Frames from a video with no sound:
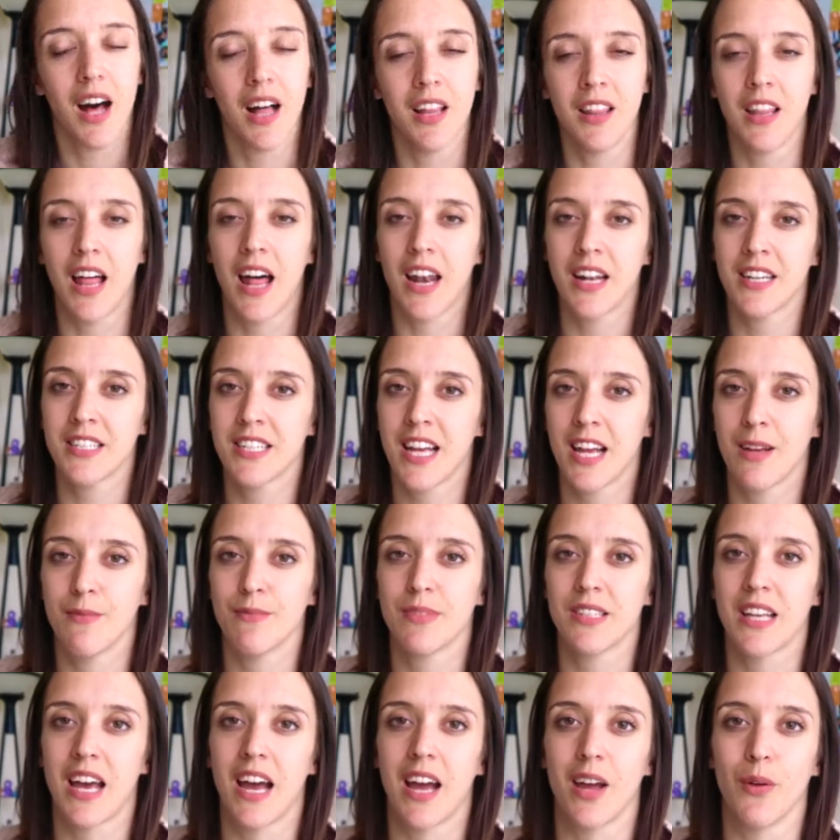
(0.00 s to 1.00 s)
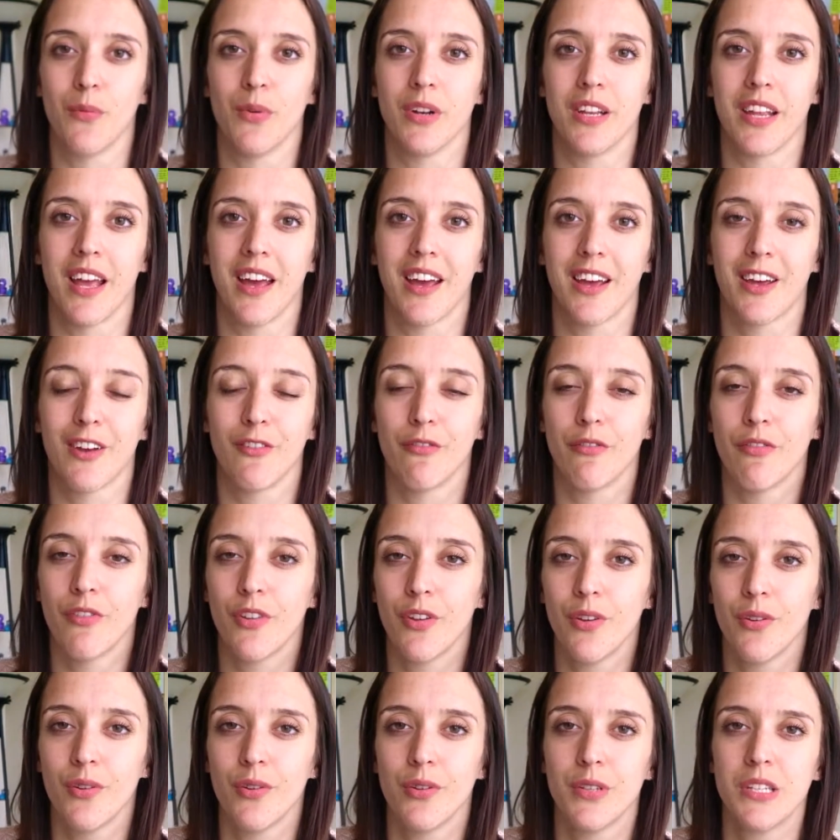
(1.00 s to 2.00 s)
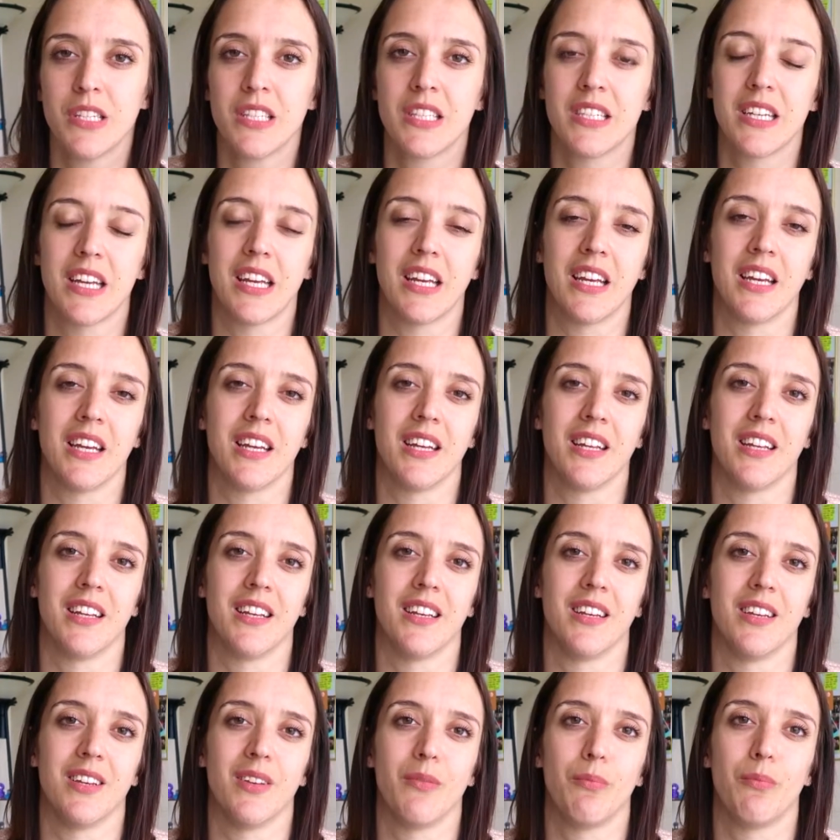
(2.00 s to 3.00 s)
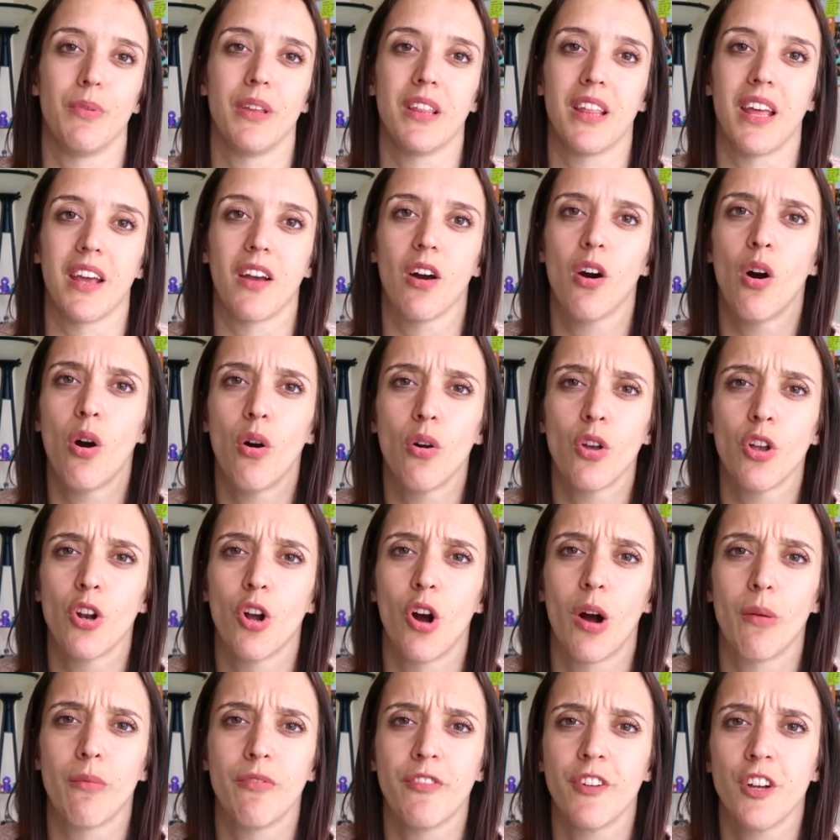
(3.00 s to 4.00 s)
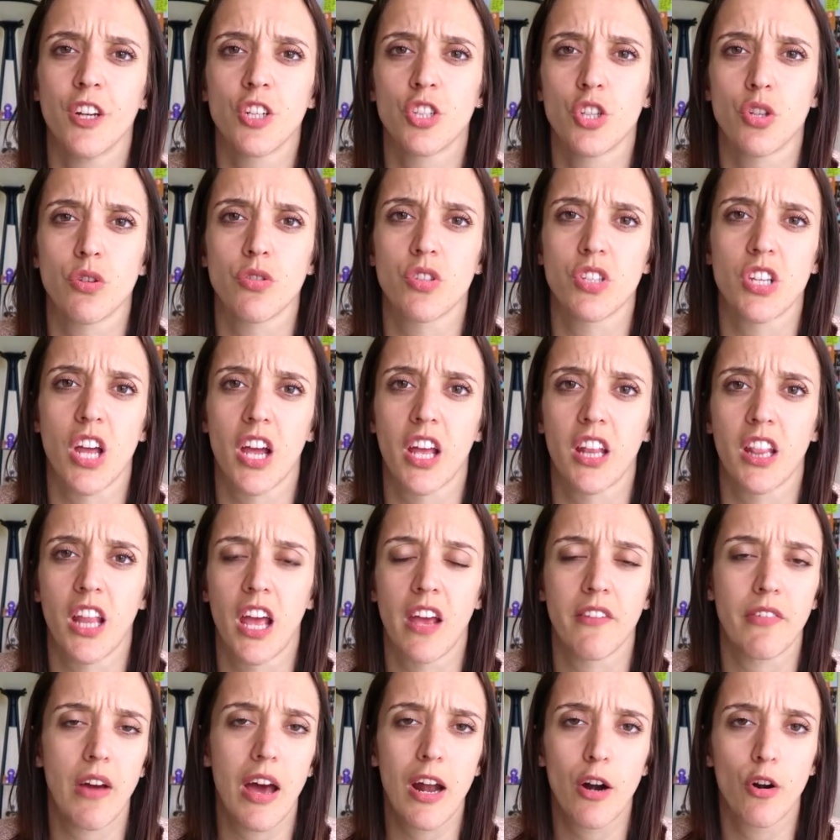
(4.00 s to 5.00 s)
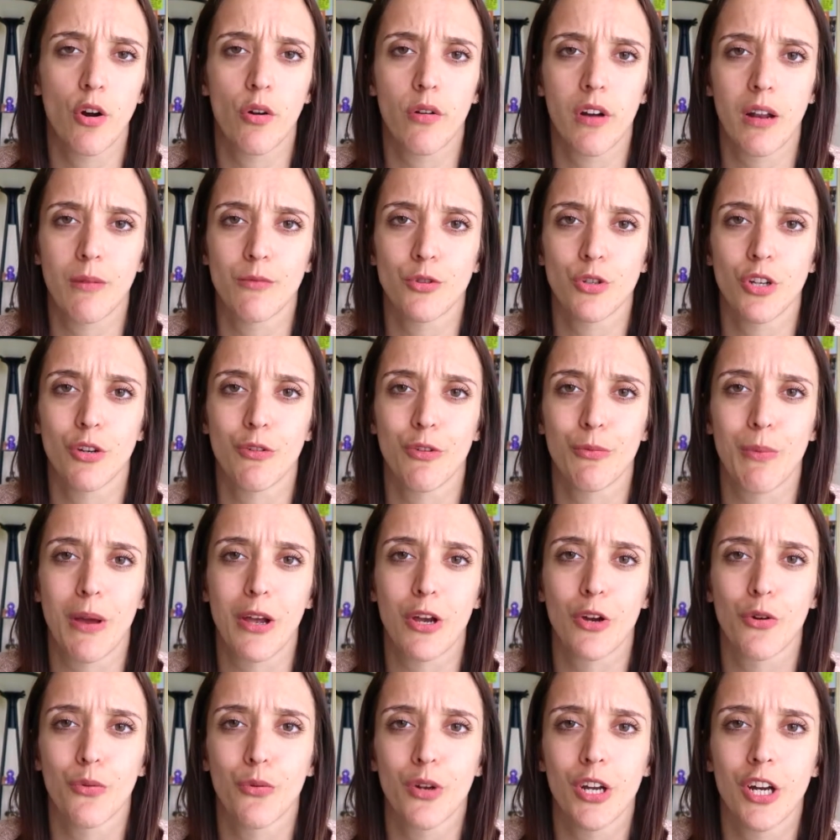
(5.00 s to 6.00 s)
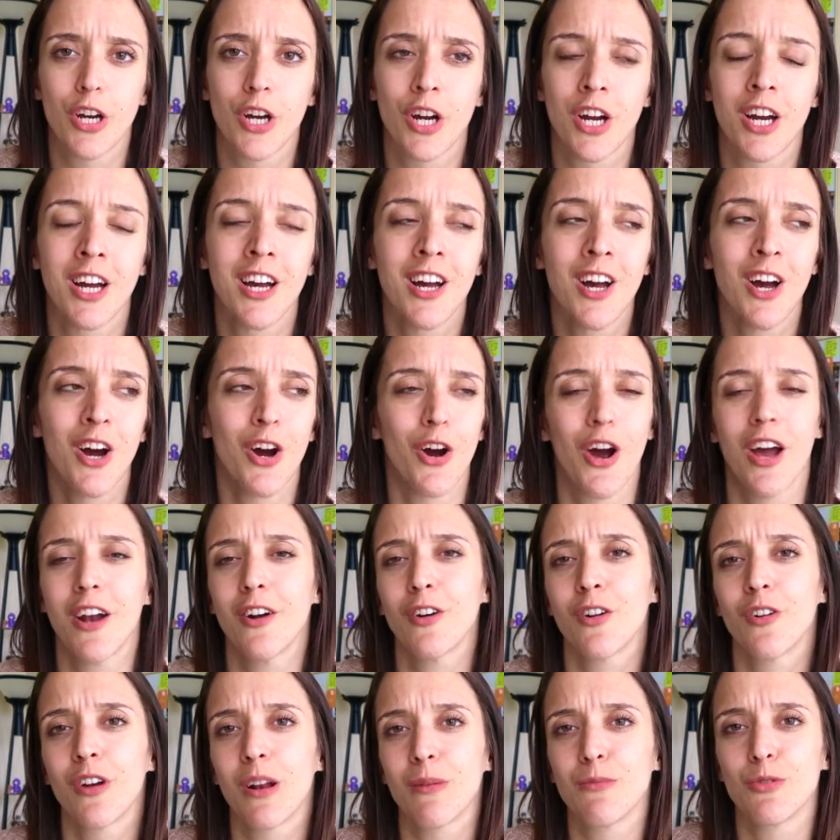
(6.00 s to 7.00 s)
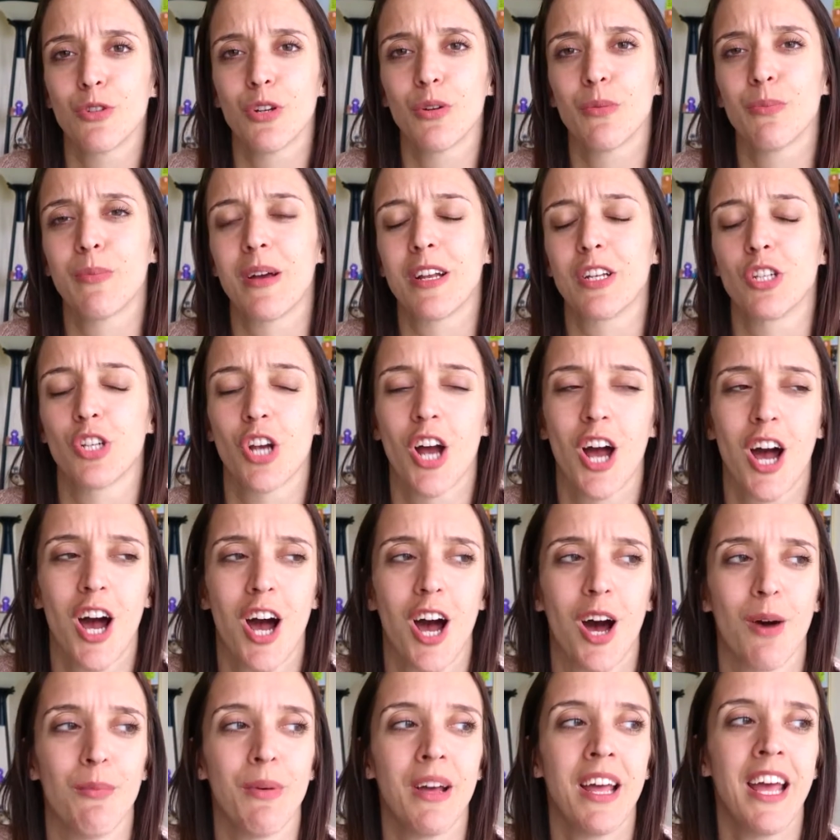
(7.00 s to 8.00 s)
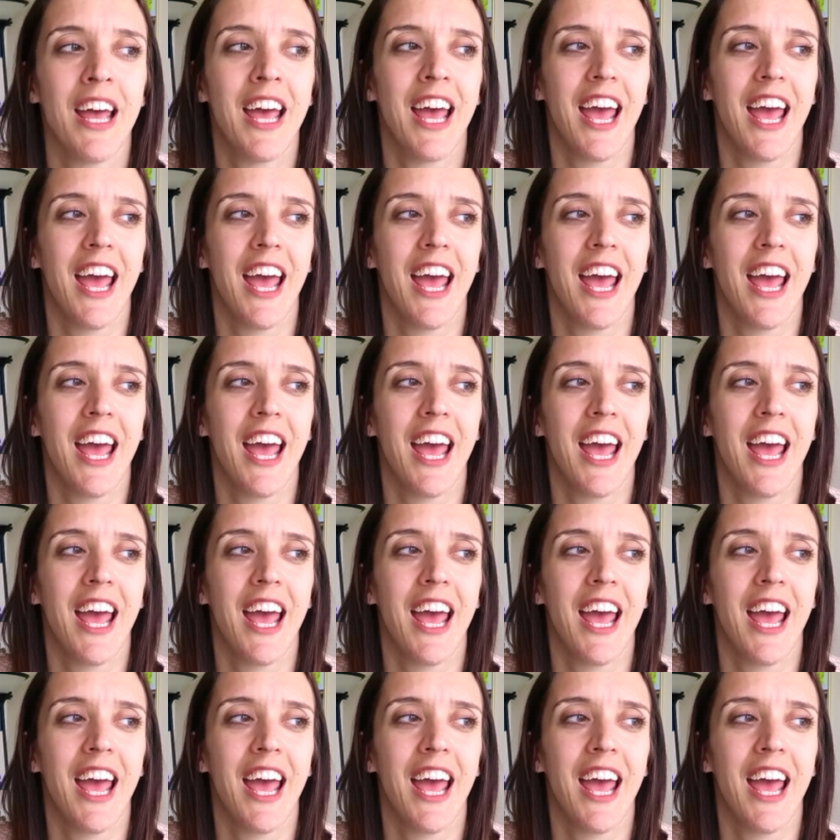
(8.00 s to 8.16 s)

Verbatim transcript: A lot of times I would get confused and be like, oh, you know, I'm feeling so stuck in life. I don't know what I'm doing with my career or I don't know what I'm doing with my job.